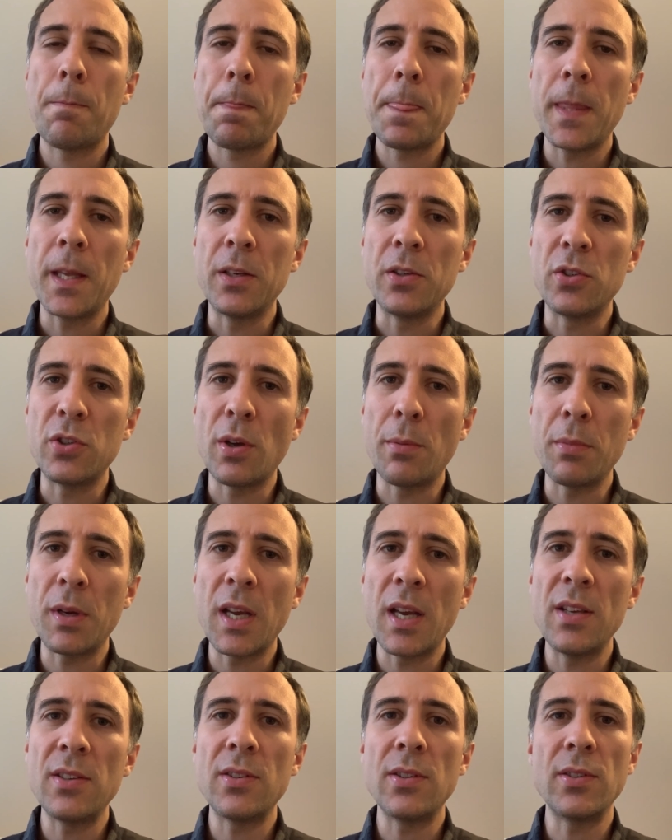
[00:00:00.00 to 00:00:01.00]
in some
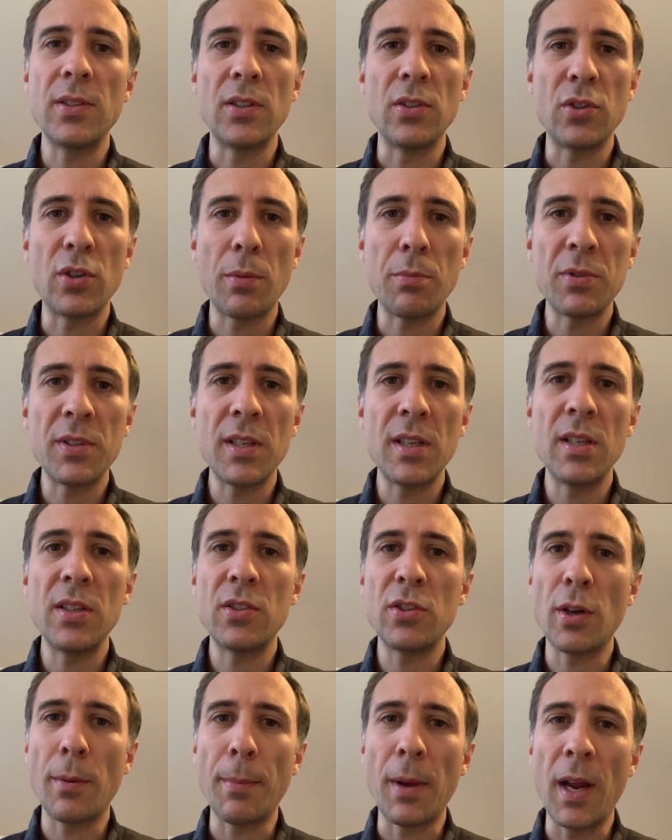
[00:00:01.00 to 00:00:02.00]
cases, in some cities,
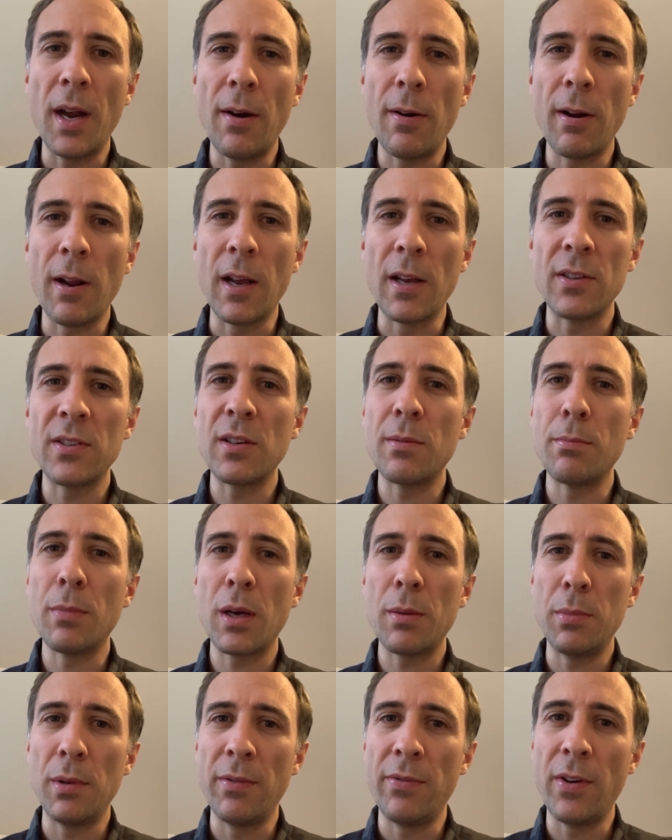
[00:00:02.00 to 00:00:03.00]
some areas, it
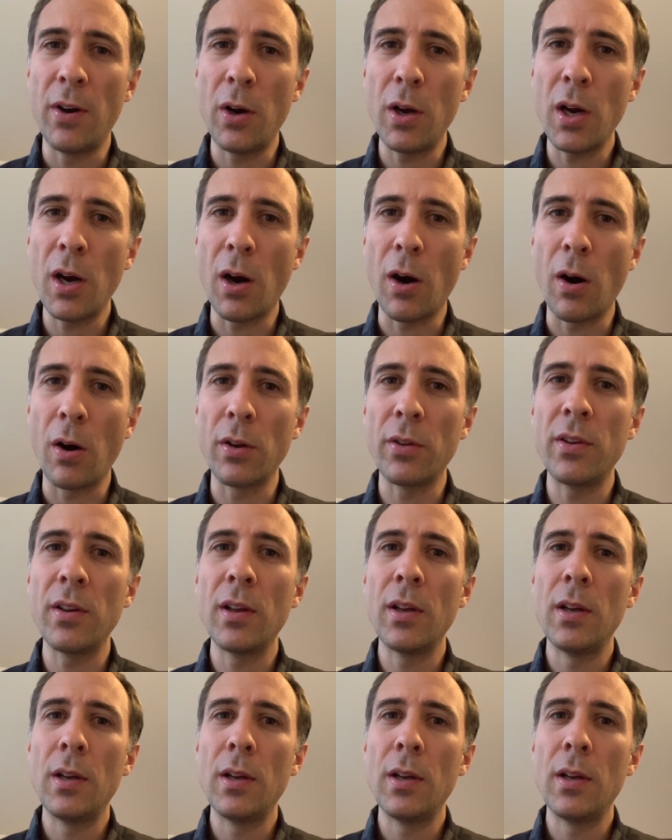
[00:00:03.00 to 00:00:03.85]
might be very hard